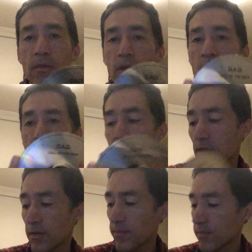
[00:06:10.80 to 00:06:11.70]

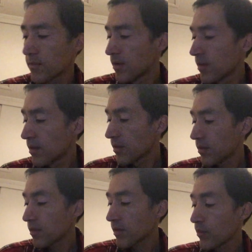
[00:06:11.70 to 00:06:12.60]
DAD.
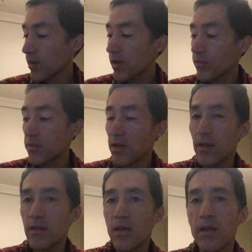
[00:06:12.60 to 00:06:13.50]
Then we have
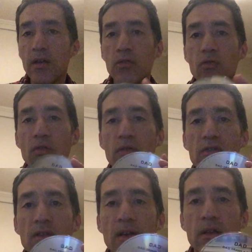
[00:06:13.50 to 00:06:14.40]
DAD
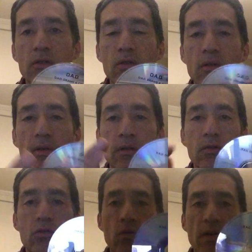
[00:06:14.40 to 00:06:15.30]
draw
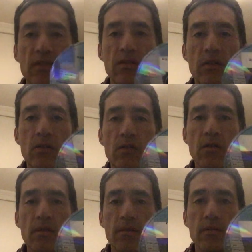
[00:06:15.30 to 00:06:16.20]
a
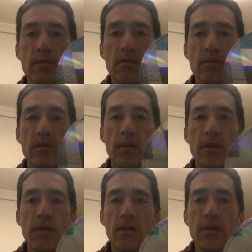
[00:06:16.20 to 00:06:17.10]
circle.
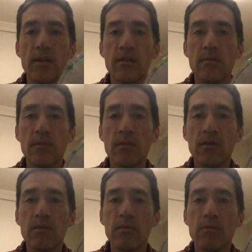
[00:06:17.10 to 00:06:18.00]
I think that's
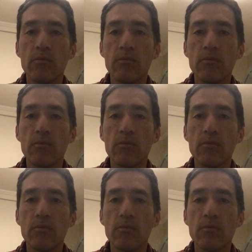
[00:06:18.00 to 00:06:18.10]
no.